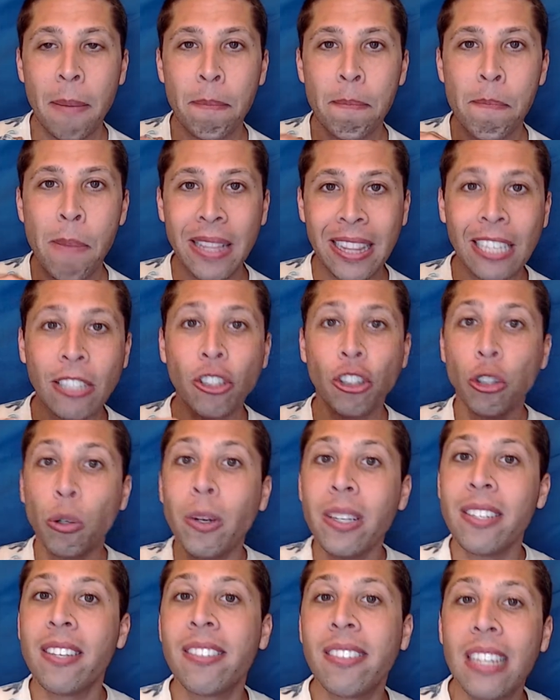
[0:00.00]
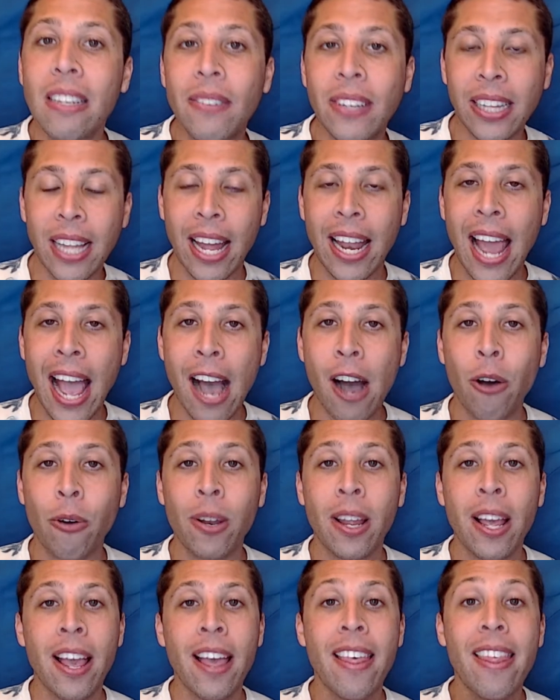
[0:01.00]
but the choice is leaving that out.
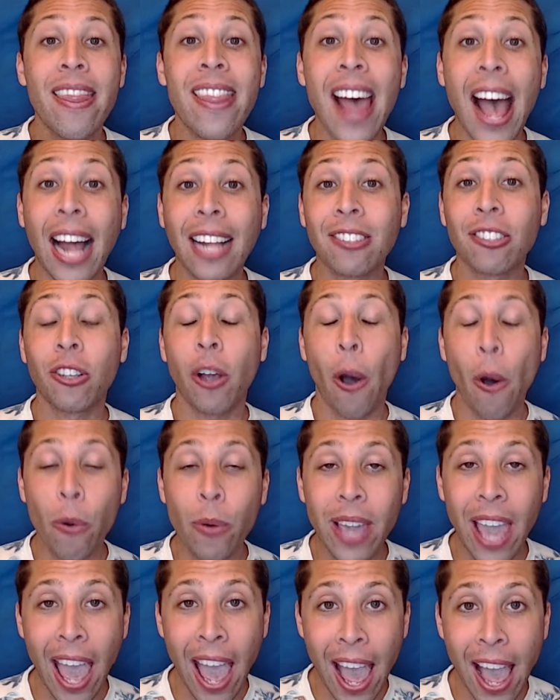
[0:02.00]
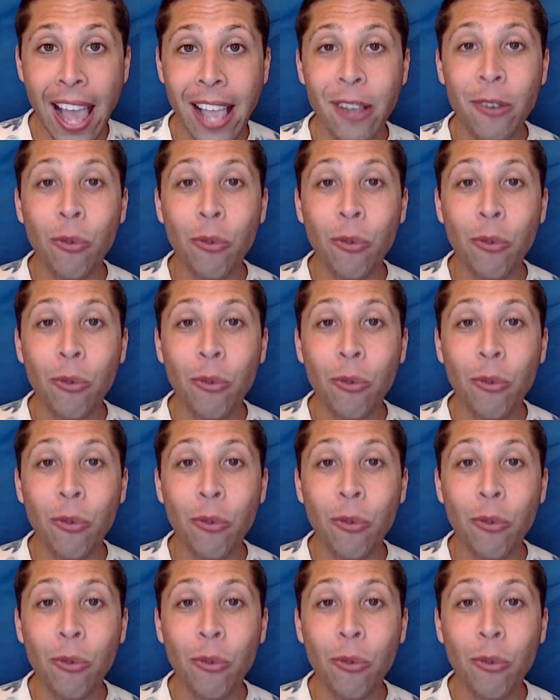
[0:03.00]
That's okay.